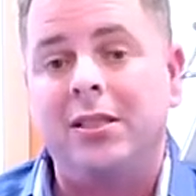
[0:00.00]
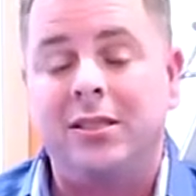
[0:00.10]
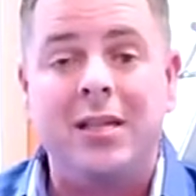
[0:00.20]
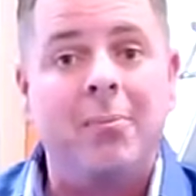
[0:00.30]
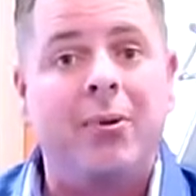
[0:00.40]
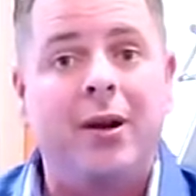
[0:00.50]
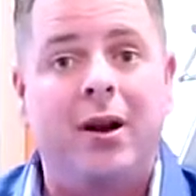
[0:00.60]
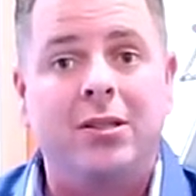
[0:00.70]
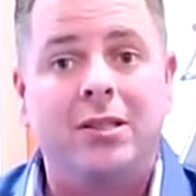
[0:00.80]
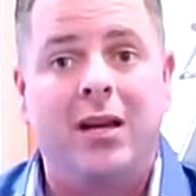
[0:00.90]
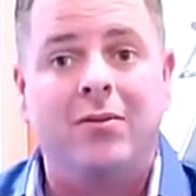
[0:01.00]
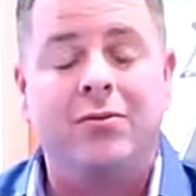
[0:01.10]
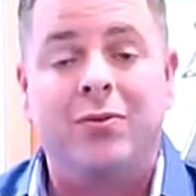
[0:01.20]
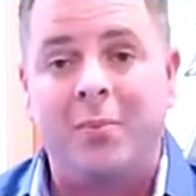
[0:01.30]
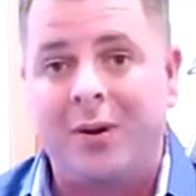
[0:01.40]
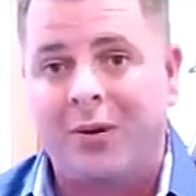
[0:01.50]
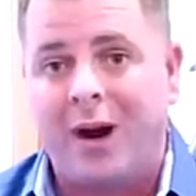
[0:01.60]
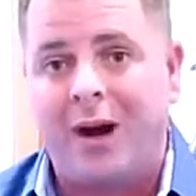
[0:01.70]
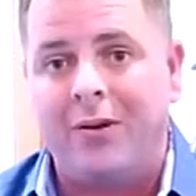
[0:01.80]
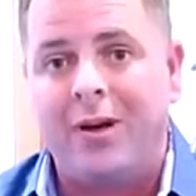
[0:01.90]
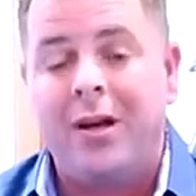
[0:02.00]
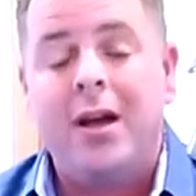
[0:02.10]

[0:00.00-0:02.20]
to separate ourselves from the crowd.